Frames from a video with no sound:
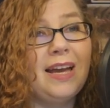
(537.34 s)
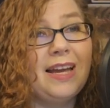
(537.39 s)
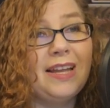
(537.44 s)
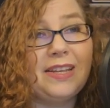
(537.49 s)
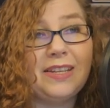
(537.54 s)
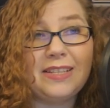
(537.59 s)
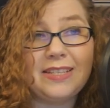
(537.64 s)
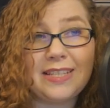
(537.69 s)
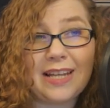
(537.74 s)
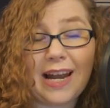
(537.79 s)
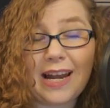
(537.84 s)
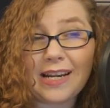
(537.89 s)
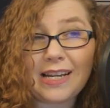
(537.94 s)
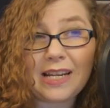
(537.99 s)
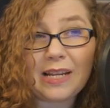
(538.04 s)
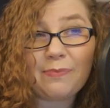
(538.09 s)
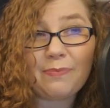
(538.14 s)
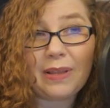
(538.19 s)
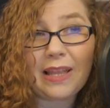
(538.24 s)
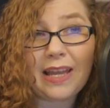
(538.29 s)
a
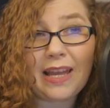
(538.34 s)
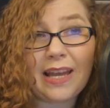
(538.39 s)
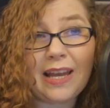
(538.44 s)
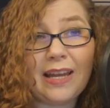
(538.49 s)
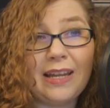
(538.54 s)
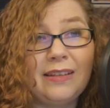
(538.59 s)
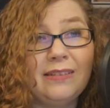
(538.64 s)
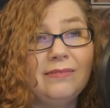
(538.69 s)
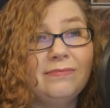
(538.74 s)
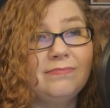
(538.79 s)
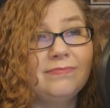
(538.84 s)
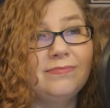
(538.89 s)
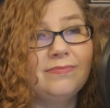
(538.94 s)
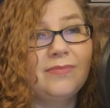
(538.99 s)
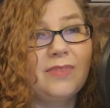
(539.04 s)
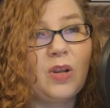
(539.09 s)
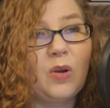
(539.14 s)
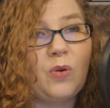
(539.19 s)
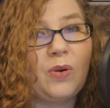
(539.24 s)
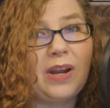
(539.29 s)
dining plan,
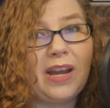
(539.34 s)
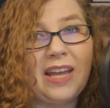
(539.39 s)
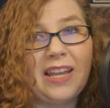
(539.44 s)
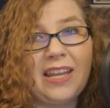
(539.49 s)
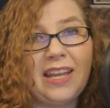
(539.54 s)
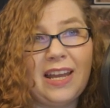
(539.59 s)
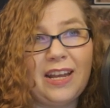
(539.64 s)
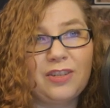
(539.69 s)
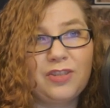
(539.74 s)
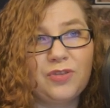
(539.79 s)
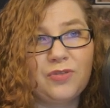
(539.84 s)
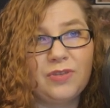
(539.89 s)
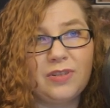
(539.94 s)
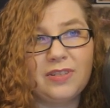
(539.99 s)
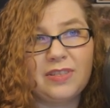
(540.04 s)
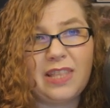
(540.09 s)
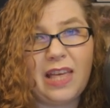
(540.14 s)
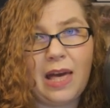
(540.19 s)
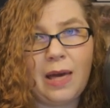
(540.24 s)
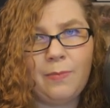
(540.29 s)
or any
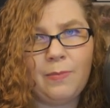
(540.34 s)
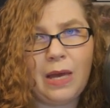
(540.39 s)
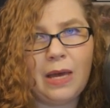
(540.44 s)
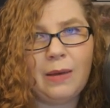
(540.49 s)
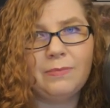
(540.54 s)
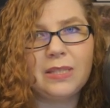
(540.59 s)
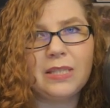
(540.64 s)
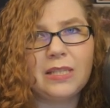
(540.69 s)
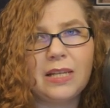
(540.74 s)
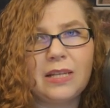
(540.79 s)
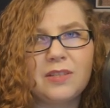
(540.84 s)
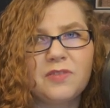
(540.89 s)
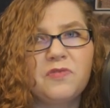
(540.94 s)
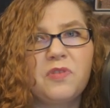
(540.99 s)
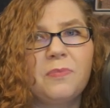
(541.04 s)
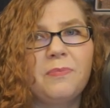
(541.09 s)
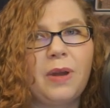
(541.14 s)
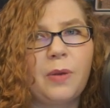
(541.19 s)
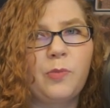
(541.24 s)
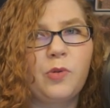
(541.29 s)
extras. The stands
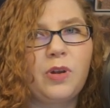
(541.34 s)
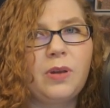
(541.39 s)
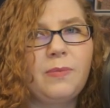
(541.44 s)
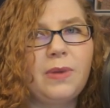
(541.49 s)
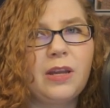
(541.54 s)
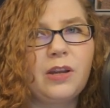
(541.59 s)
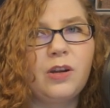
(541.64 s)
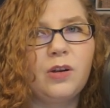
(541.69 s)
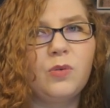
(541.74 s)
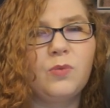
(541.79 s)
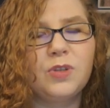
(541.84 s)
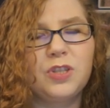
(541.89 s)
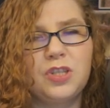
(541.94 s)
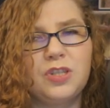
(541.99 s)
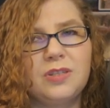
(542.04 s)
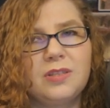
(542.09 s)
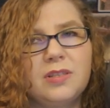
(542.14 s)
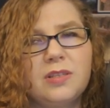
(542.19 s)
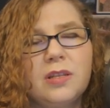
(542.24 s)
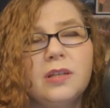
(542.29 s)
for Memory Maker,
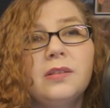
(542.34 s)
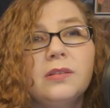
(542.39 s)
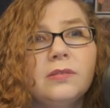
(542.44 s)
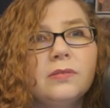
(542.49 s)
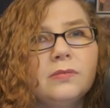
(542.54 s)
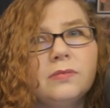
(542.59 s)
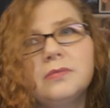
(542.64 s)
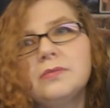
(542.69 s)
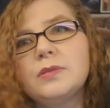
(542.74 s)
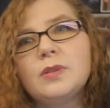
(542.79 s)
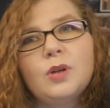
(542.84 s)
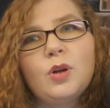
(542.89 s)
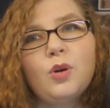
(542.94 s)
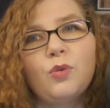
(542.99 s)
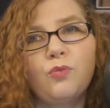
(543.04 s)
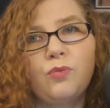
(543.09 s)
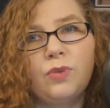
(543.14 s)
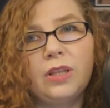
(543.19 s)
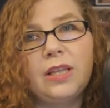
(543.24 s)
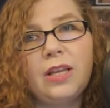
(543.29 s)
which is
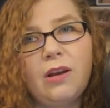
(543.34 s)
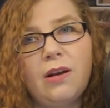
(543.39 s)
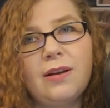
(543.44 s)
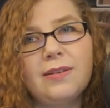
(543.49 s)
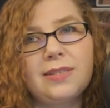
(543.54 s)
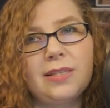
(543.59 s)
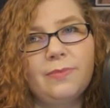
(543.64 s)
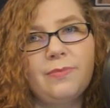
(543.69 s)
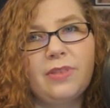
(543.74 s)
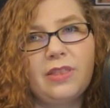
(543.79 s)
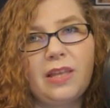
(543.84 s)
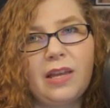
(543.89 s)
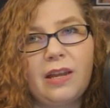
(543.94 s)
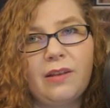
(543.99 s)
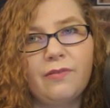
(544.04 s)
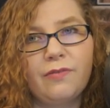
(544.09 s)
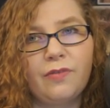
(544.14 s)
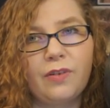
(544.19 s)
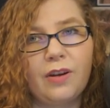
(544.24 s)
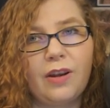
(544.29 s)
a really awesome
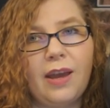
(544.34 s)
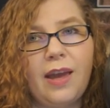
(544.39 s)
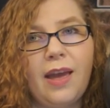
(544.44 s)
thing for